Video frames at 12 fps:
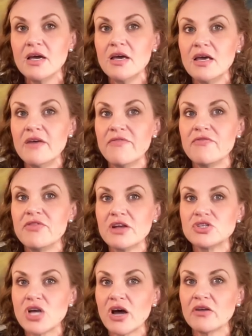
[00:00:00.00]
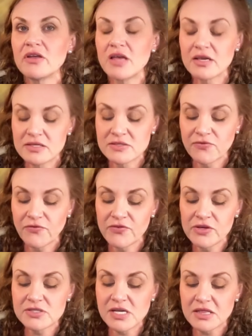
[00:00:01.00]
If the child
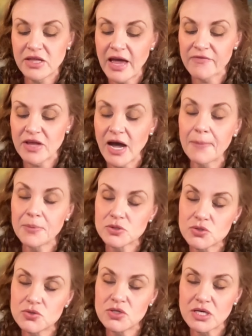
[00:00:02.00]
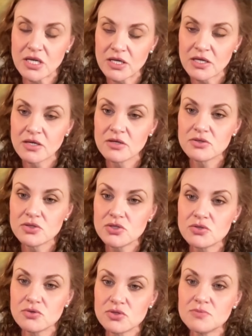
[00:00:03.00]
feels like they have the opportunity
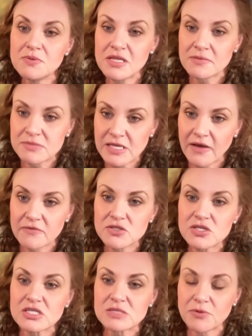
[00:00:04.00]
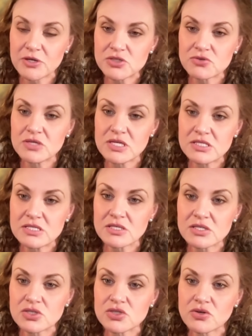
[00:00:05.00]
to be themselves, to express their needs and
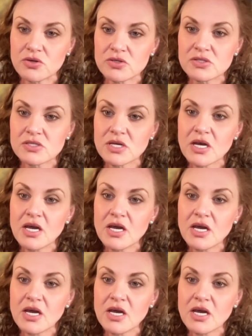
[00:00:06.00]
concerns,